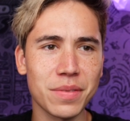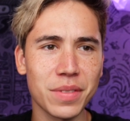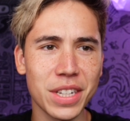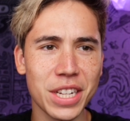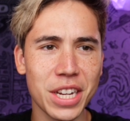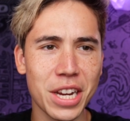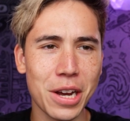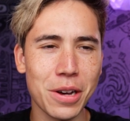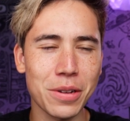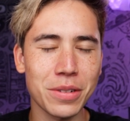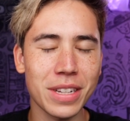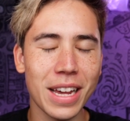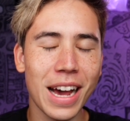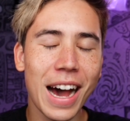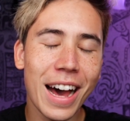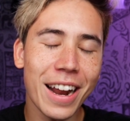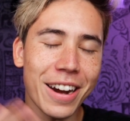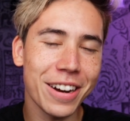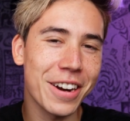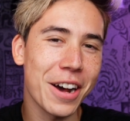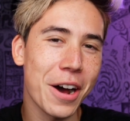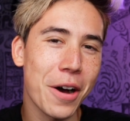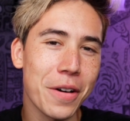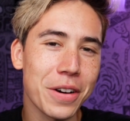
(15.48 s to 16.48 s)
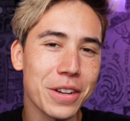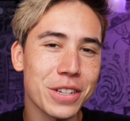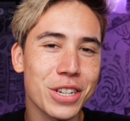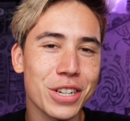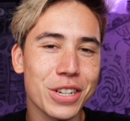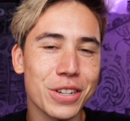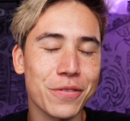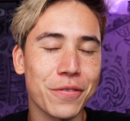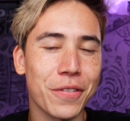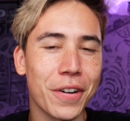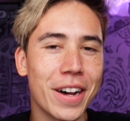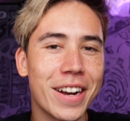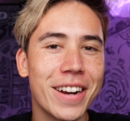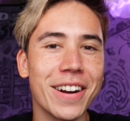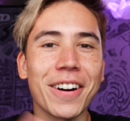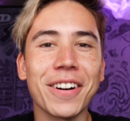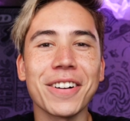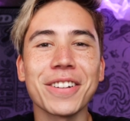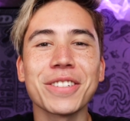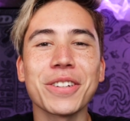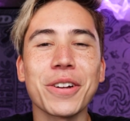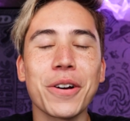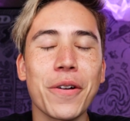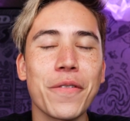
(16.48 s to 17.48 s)
videos. I don't know. It's just fun.
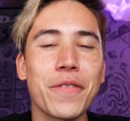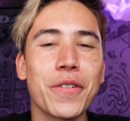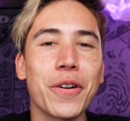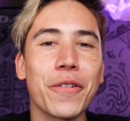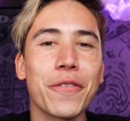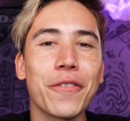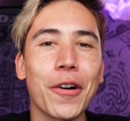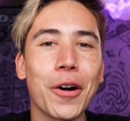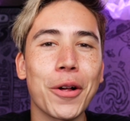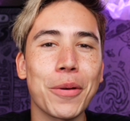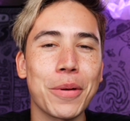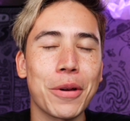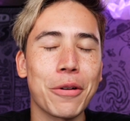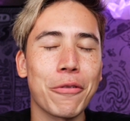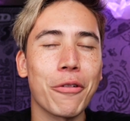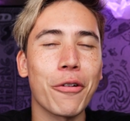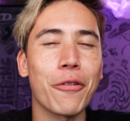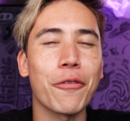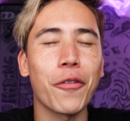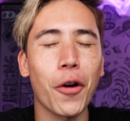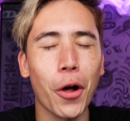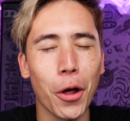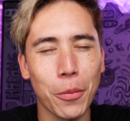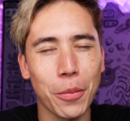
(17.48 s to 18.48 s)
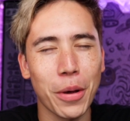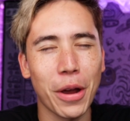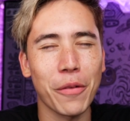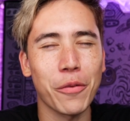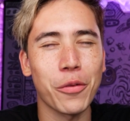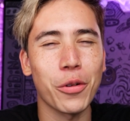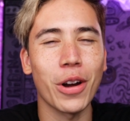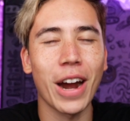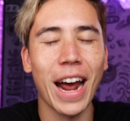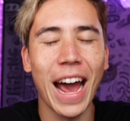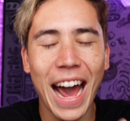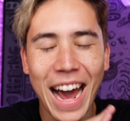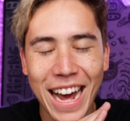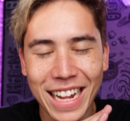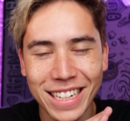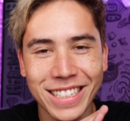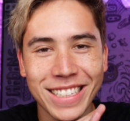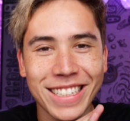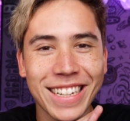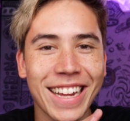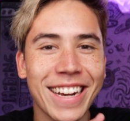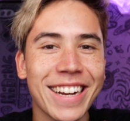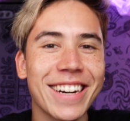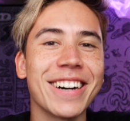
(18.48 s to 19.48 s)
Also, if you don't follow me ever, follow me everywhere at
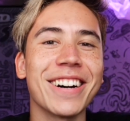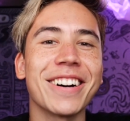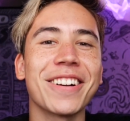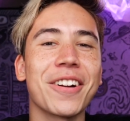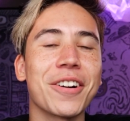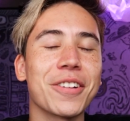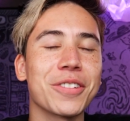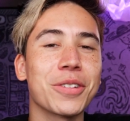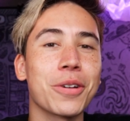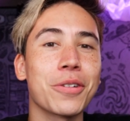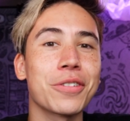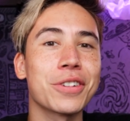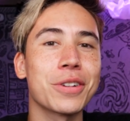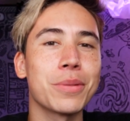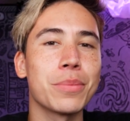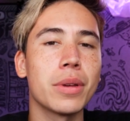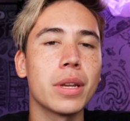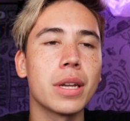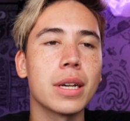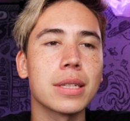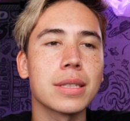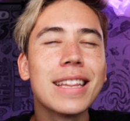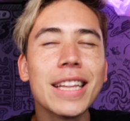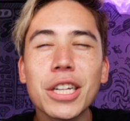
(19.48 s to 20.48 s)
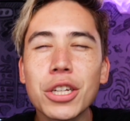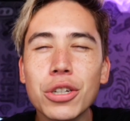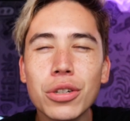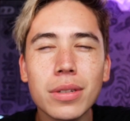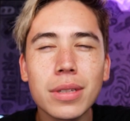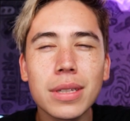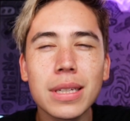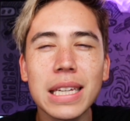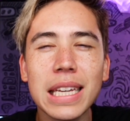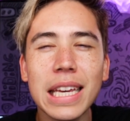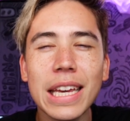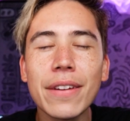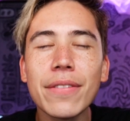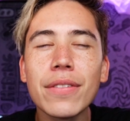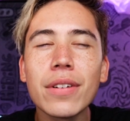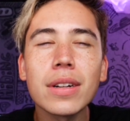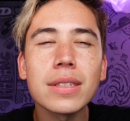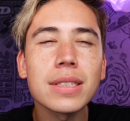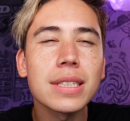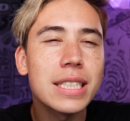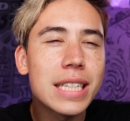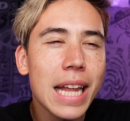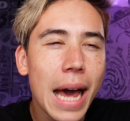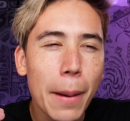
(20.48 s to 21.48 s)
Senna on all social medias. Literally, even
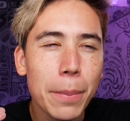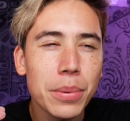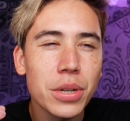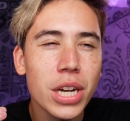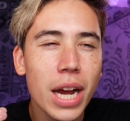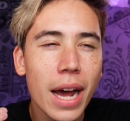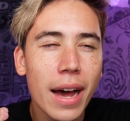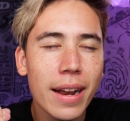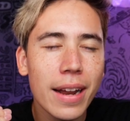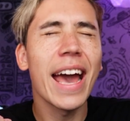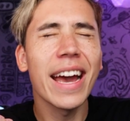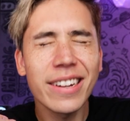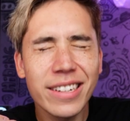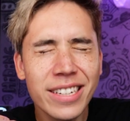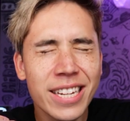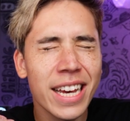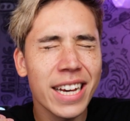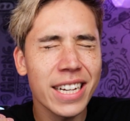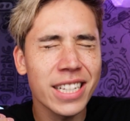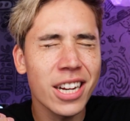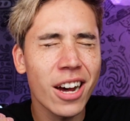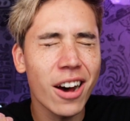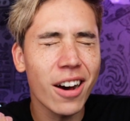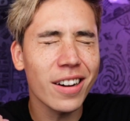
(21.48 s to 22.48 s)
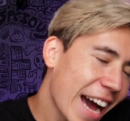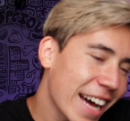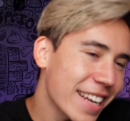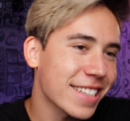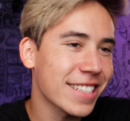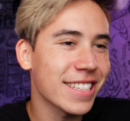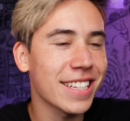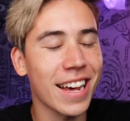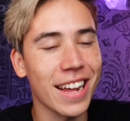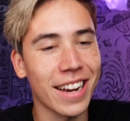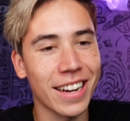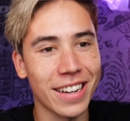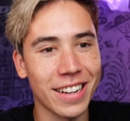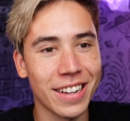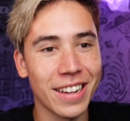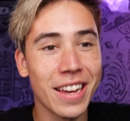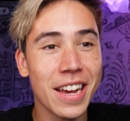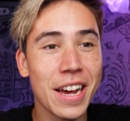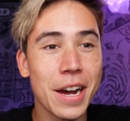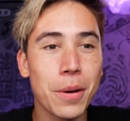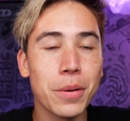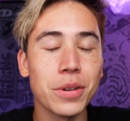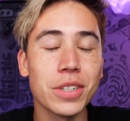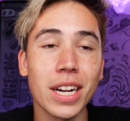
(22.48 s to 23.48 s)
on Snapchat and TikTok at Senna
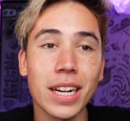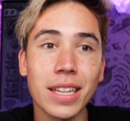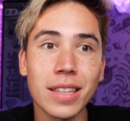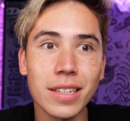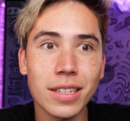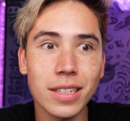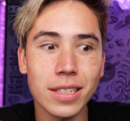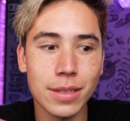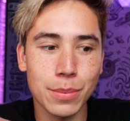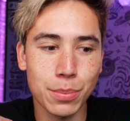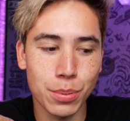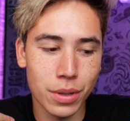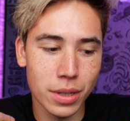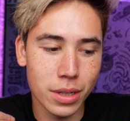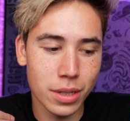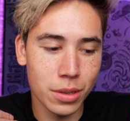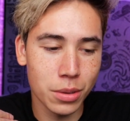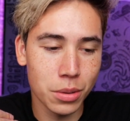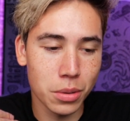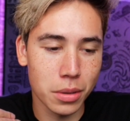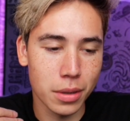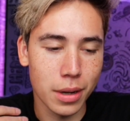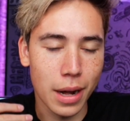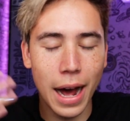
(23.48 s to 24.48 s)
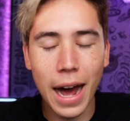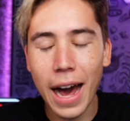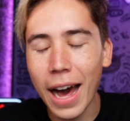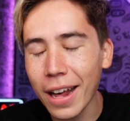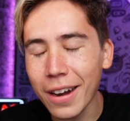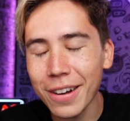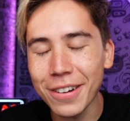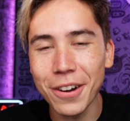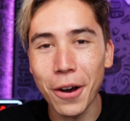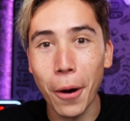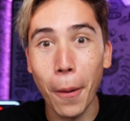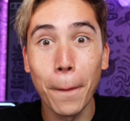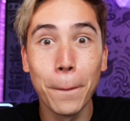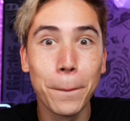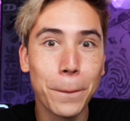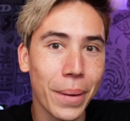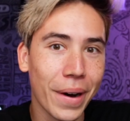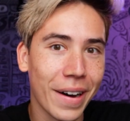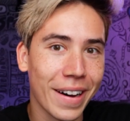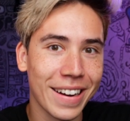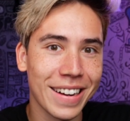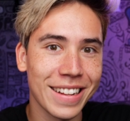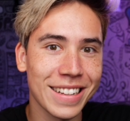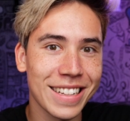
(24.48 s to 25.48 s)
which I think is pretty cool. I don't know,
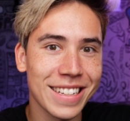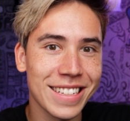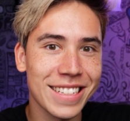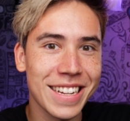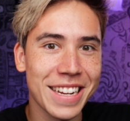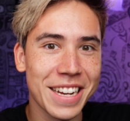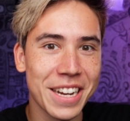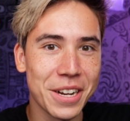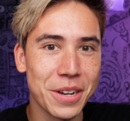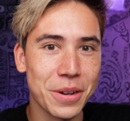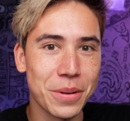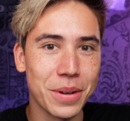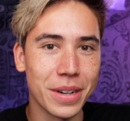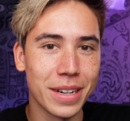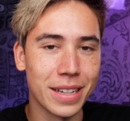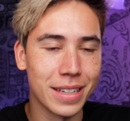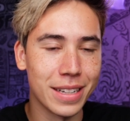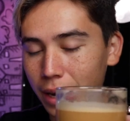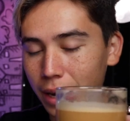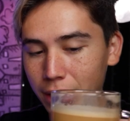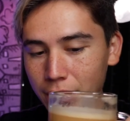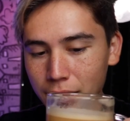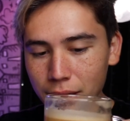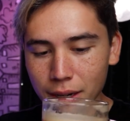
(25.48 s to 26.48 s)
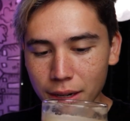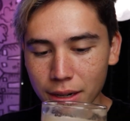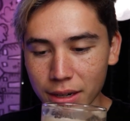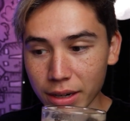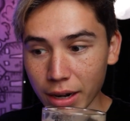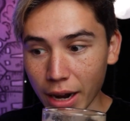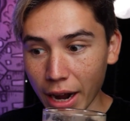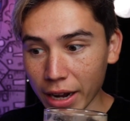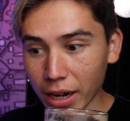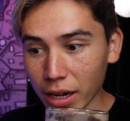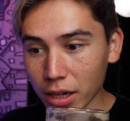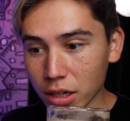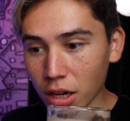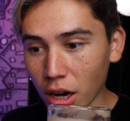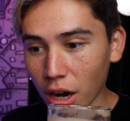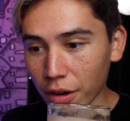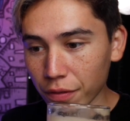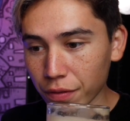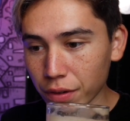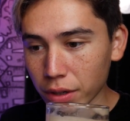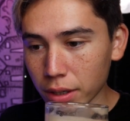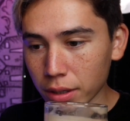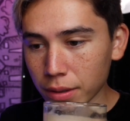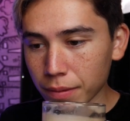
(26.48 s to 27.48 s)
but let's get into Hey, I got
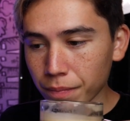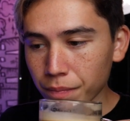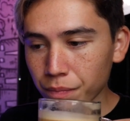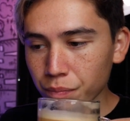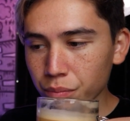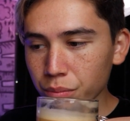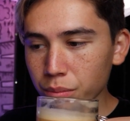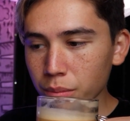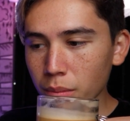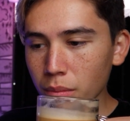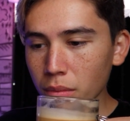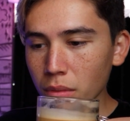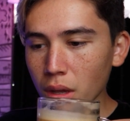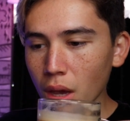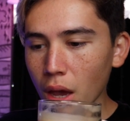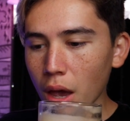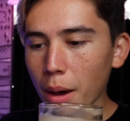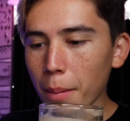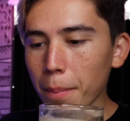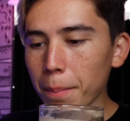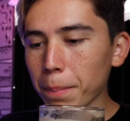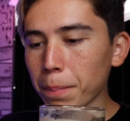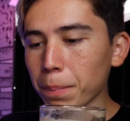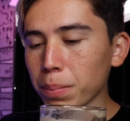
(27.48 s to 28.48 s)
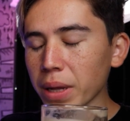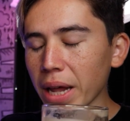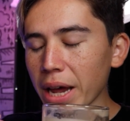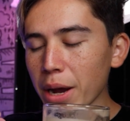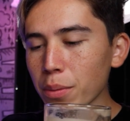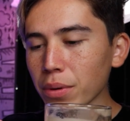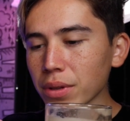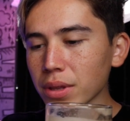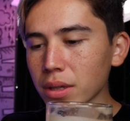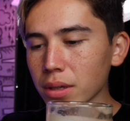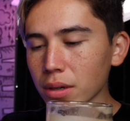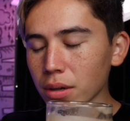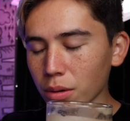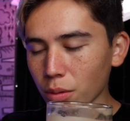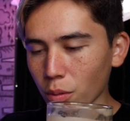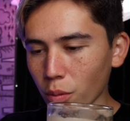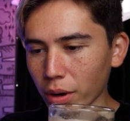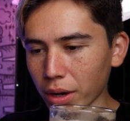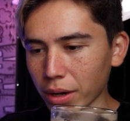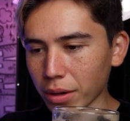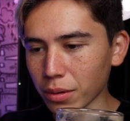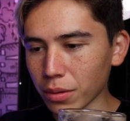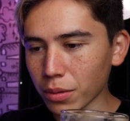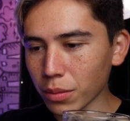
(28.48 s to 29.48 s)
coffee. Play with your- wait,